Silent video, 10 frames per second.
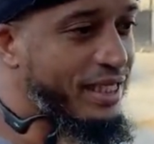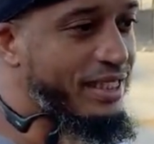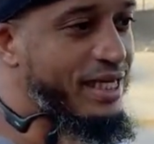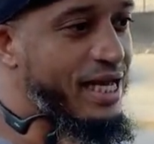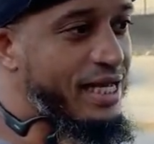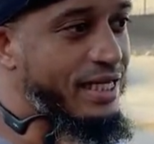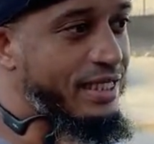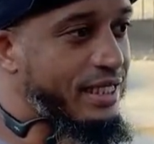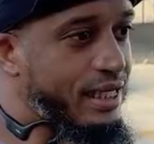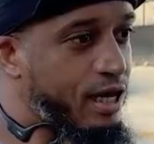It's not
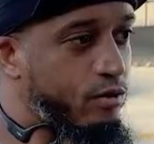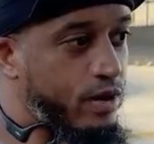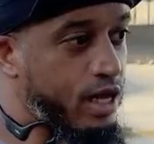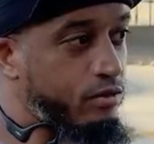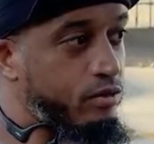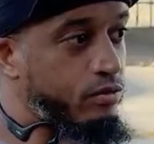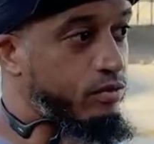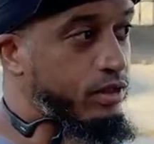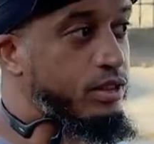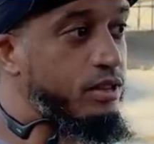anything that I don't even
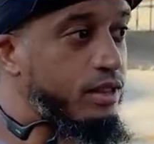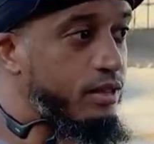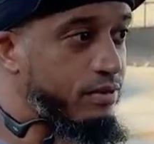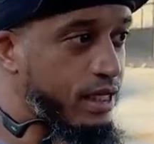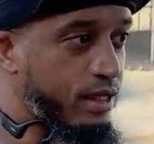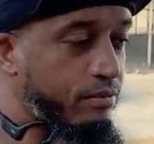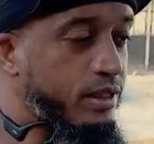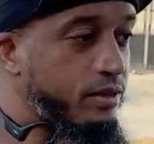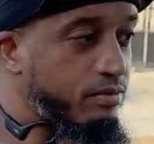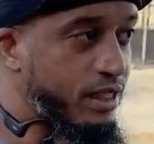want you to live that life,
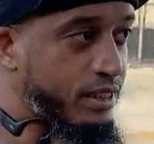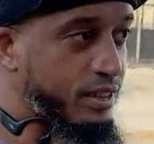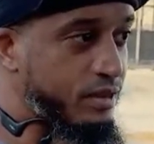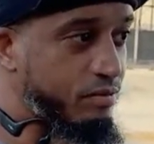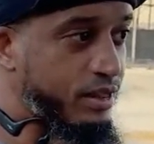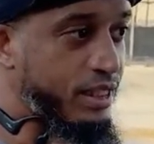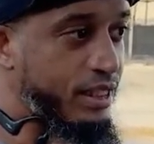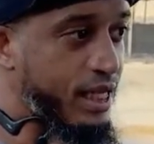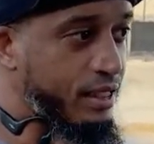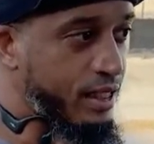but it's a blessing to me,
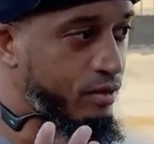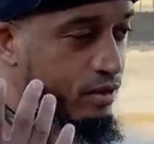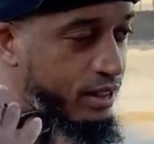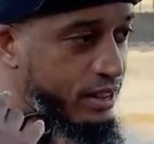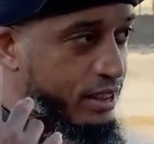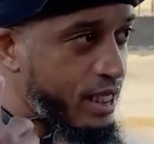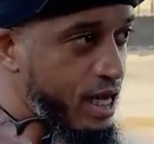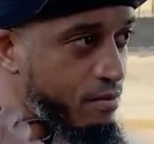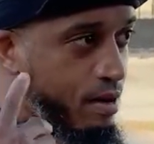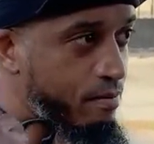and they don't understand
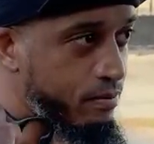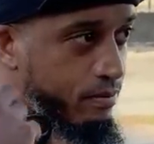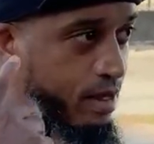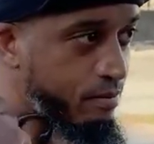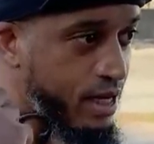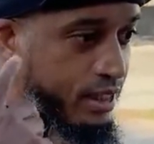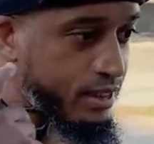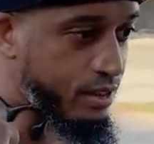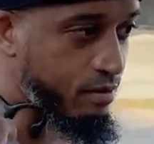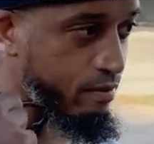how my
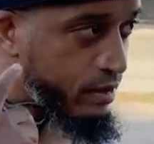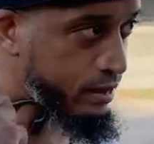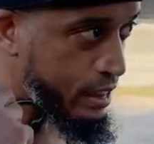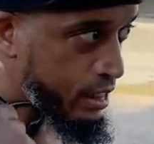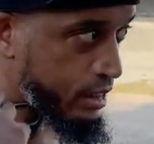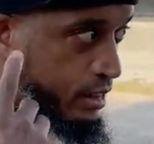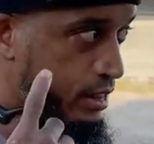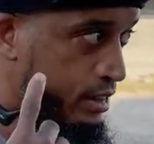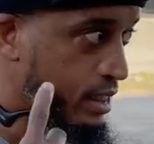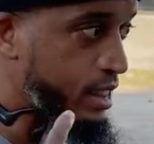mindset or my mentality
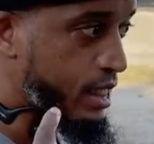is.